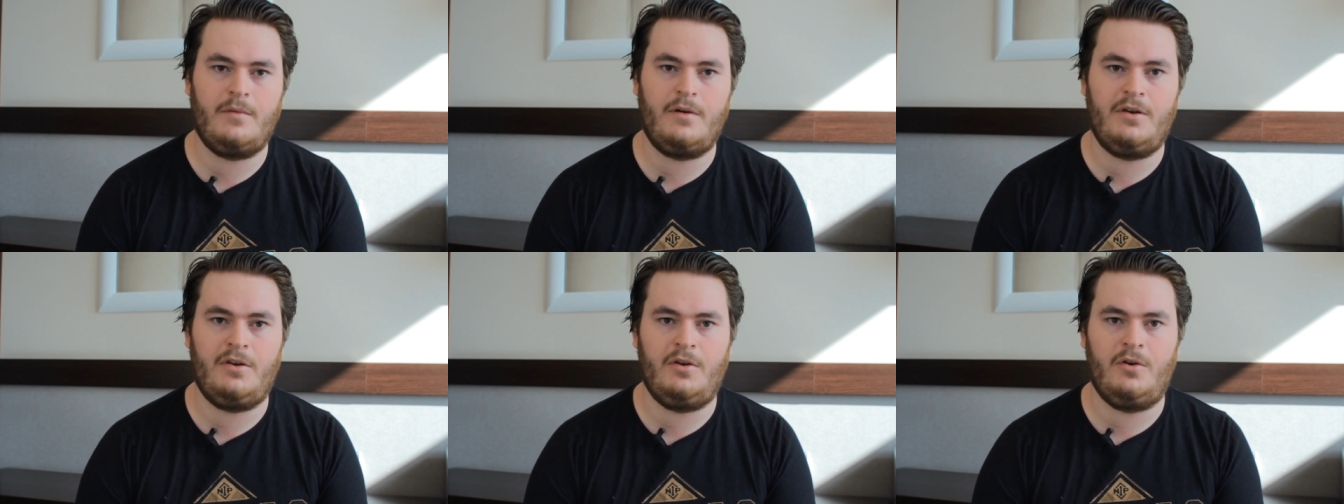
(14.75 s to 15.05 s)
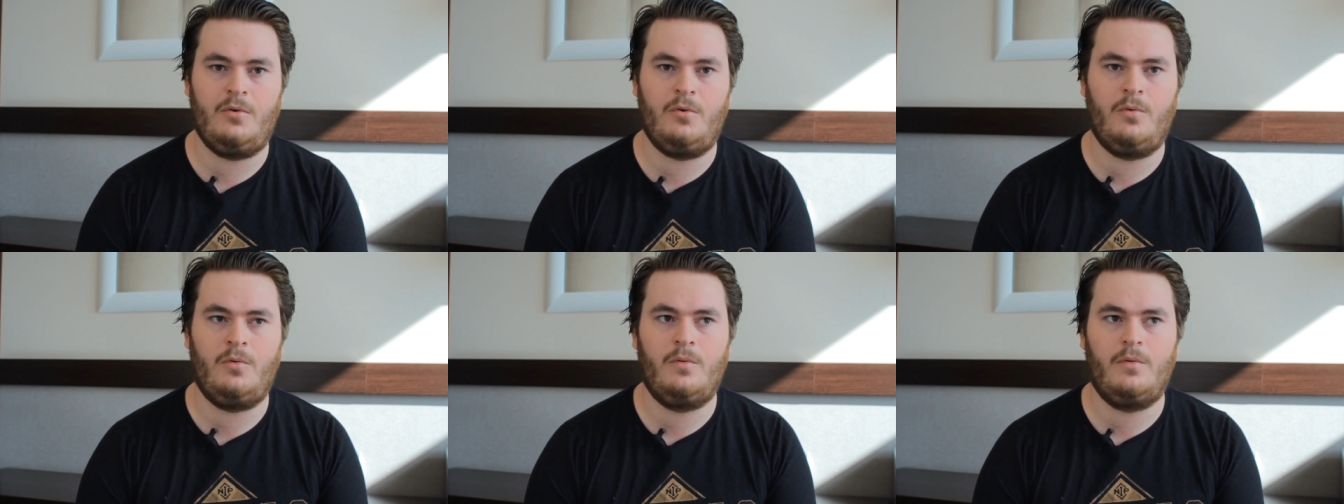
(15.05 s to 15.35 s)
We
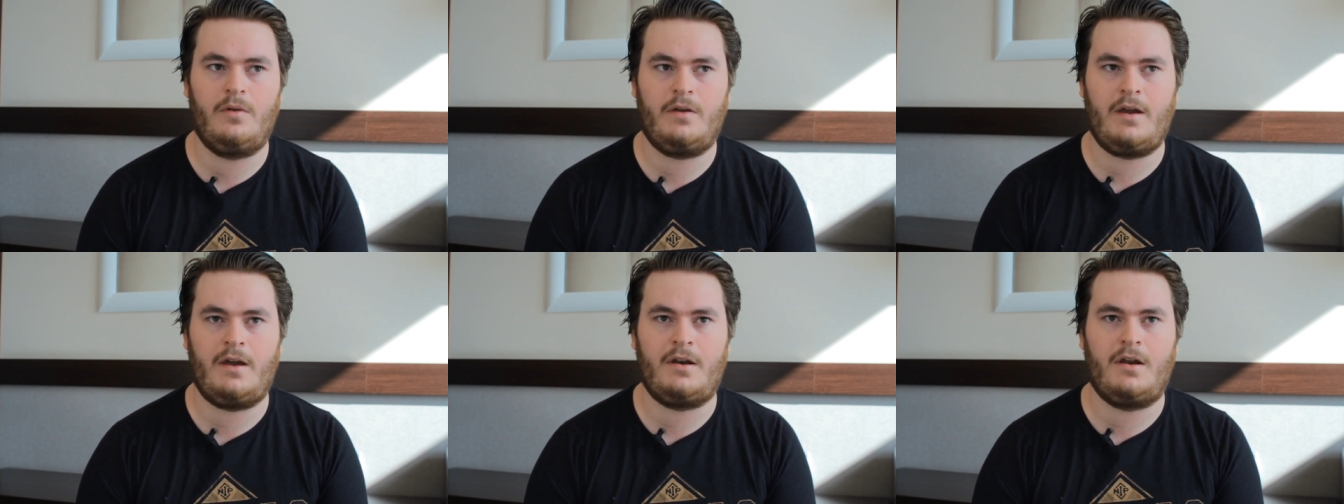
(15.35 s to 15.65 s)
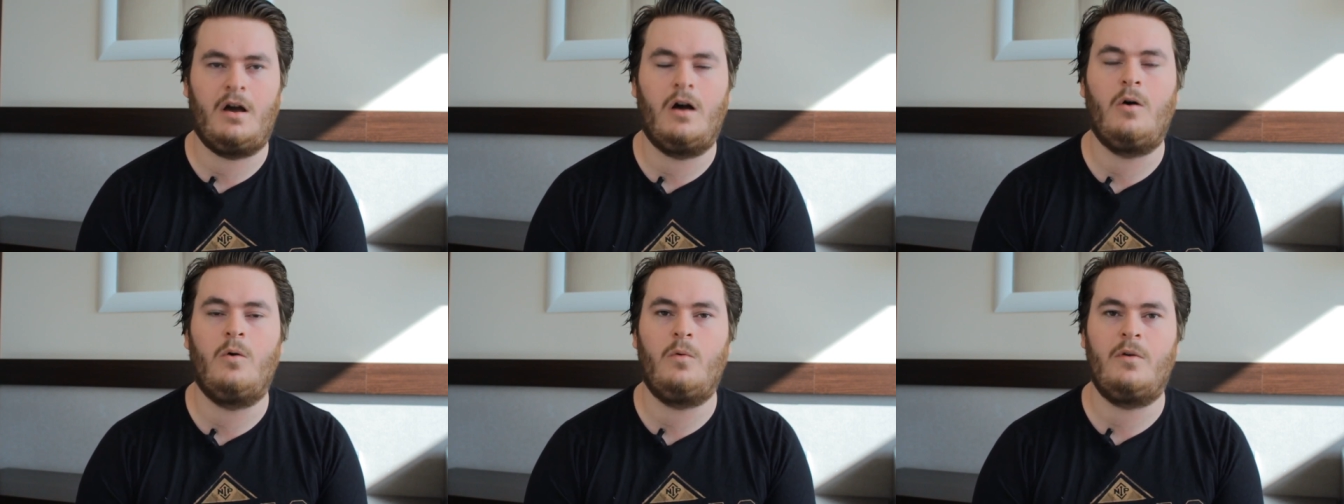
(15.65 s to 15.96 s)
knew kind
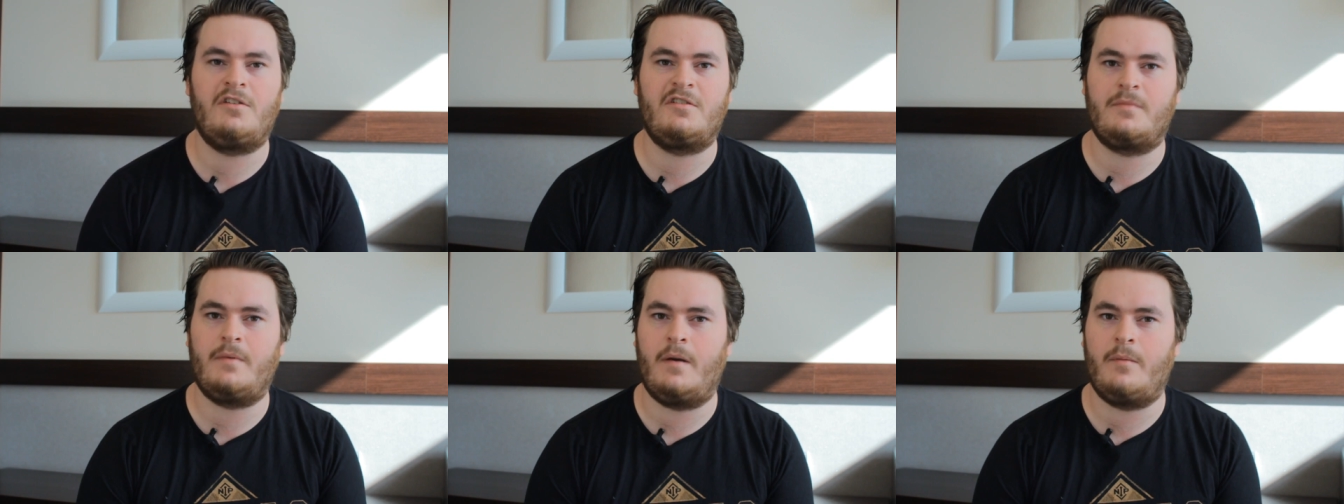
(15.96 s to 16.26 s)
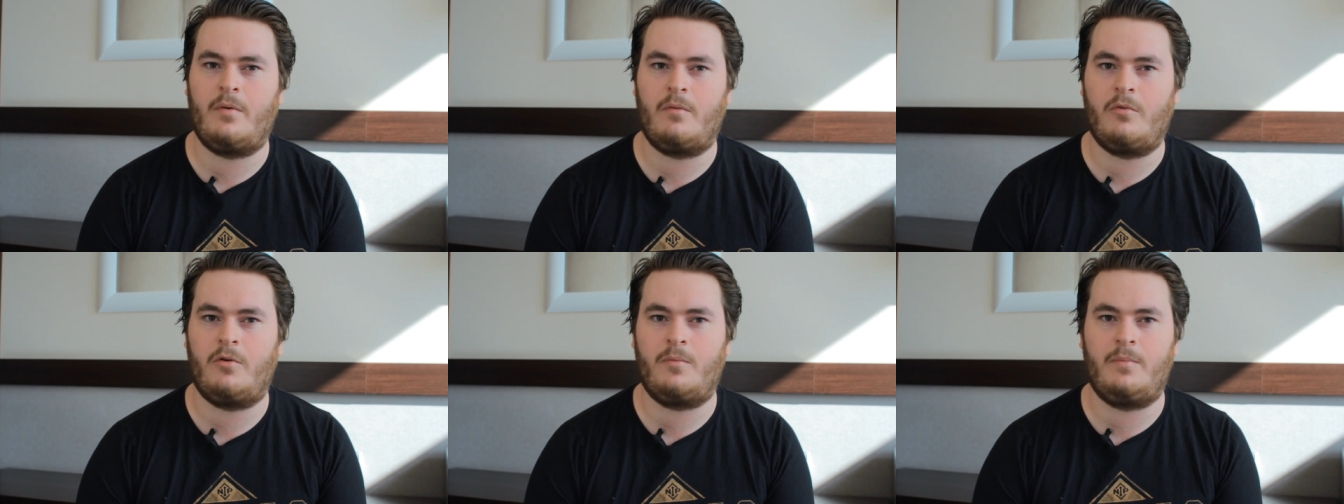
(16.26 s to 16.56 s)
of how which
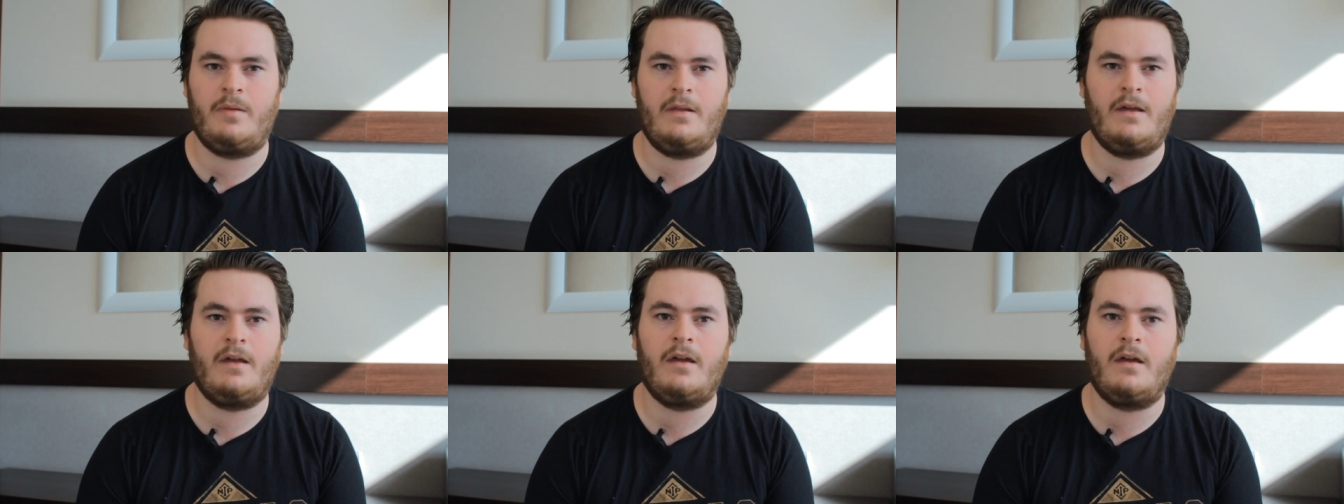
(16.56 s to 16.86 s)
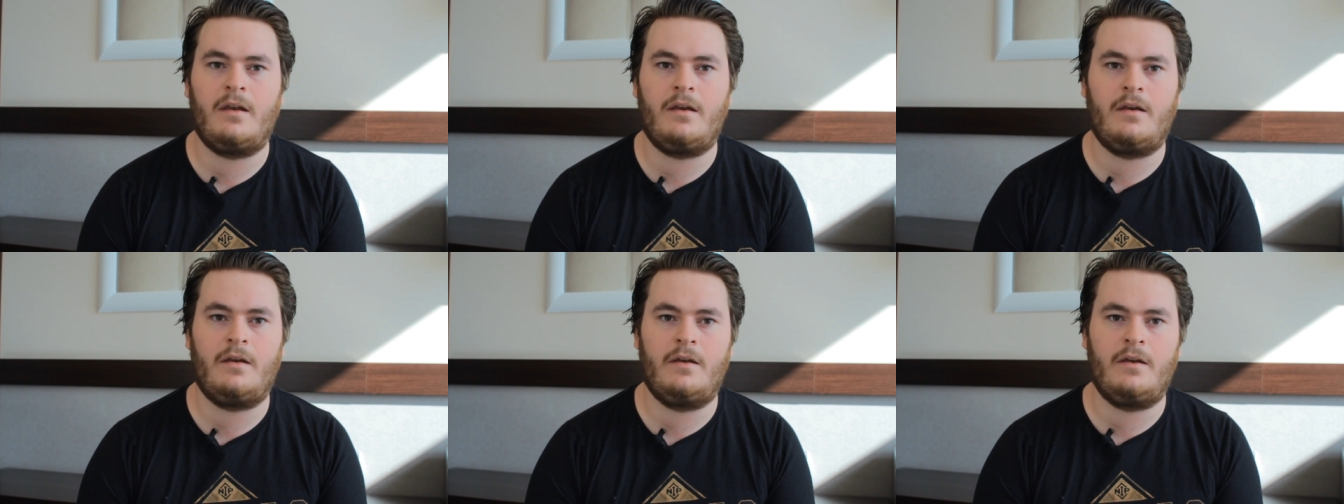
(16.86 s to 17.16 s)
map we would
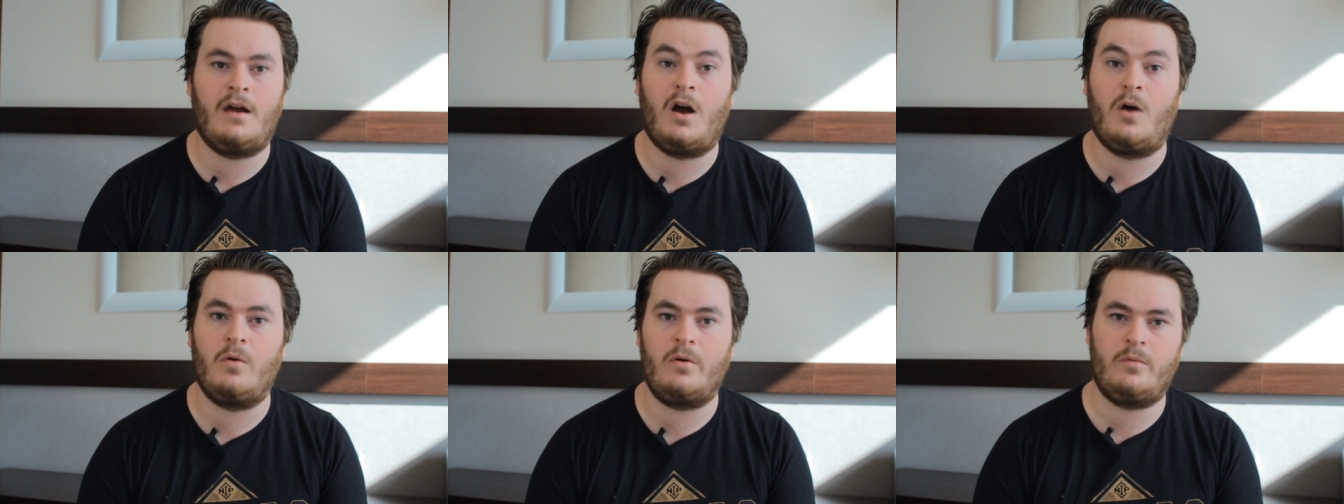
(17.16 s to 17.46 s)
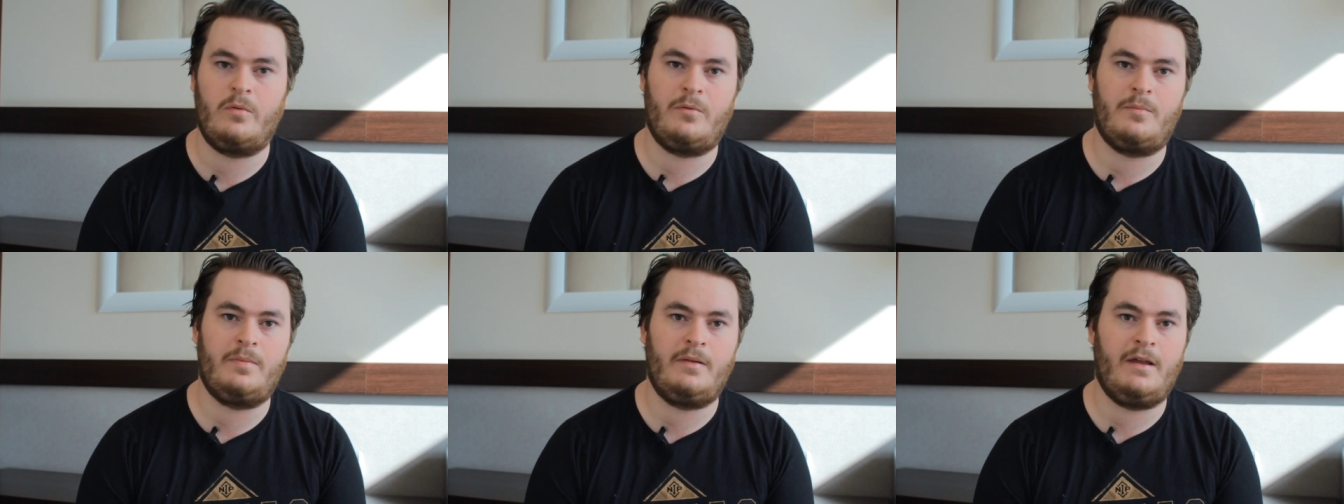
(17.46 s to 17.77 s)
play and how we
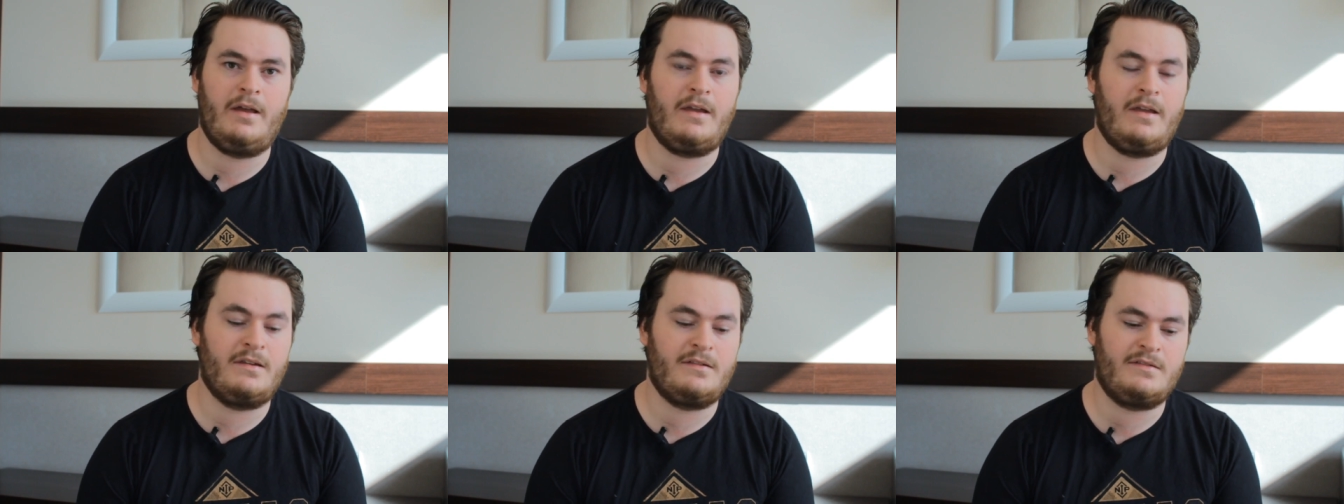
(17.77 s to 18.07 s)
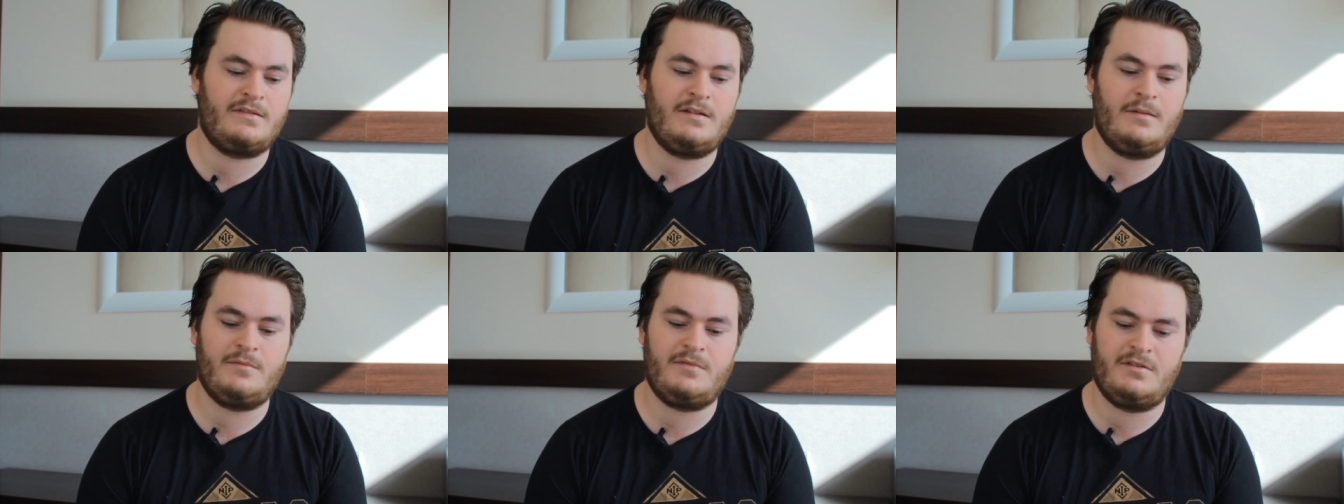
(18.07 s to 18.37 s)
would play
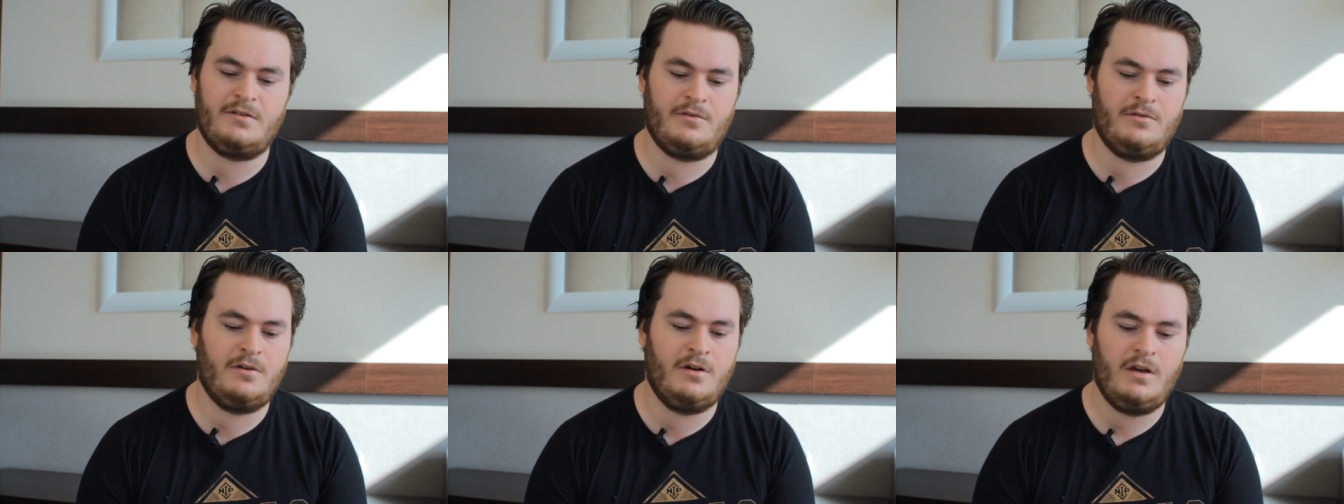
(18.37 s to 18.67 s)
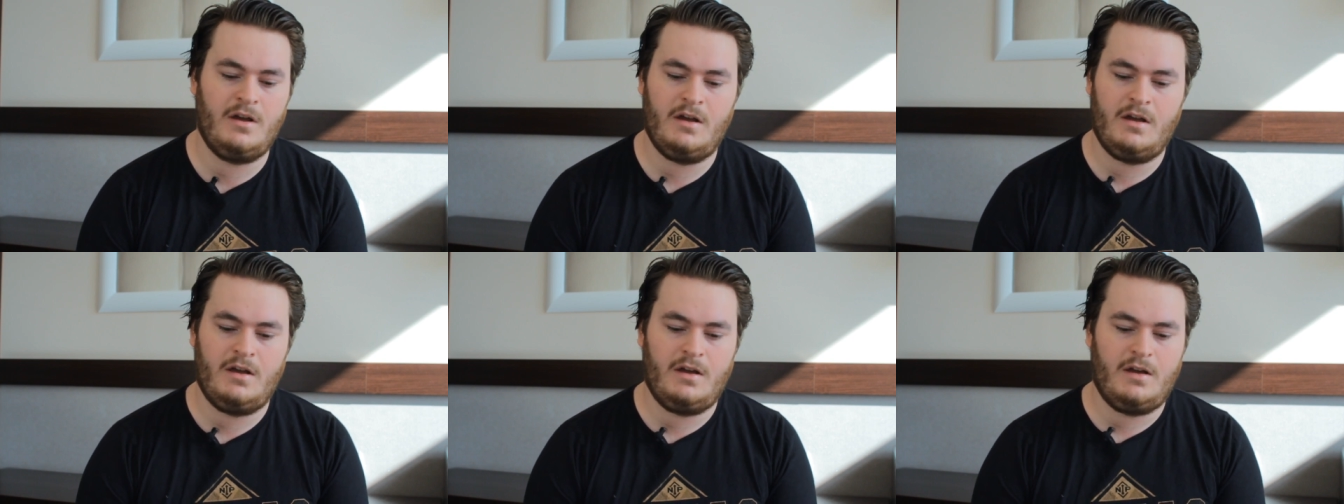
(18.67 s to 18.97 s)
against them. So